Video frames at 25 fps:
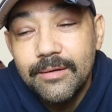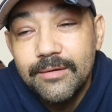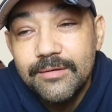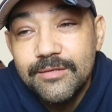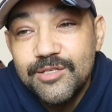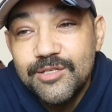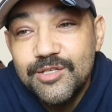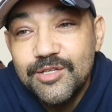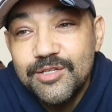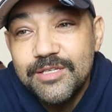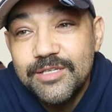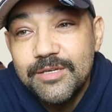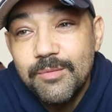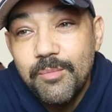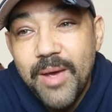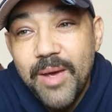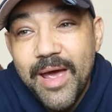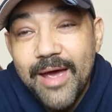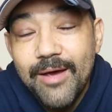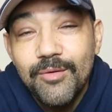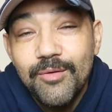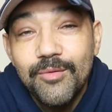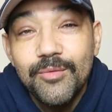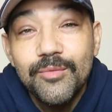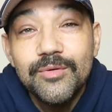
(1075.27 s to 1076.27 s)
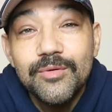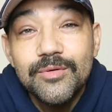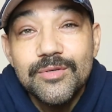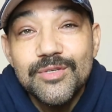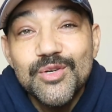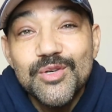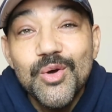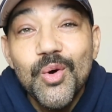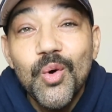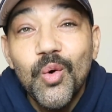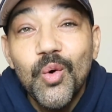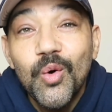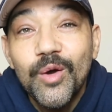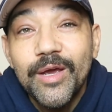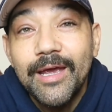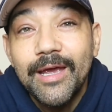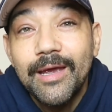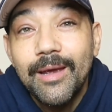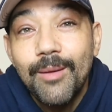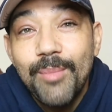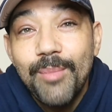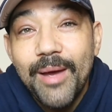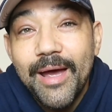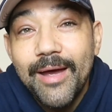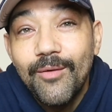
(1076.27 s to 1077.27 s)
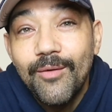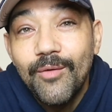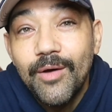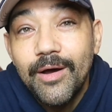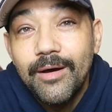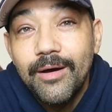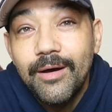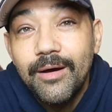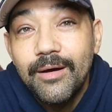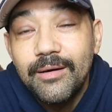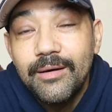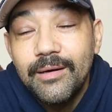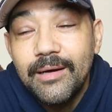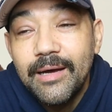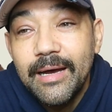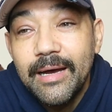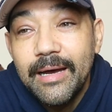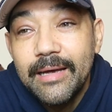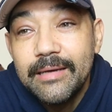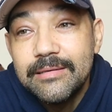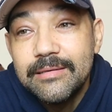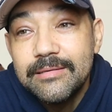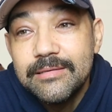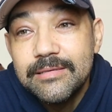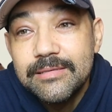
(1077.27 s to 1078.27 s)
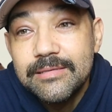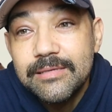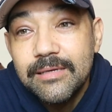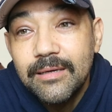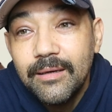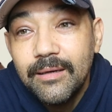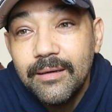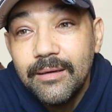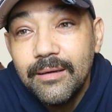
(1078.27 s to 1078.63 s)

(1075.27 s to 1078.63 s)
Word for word: It's just about talking about her and,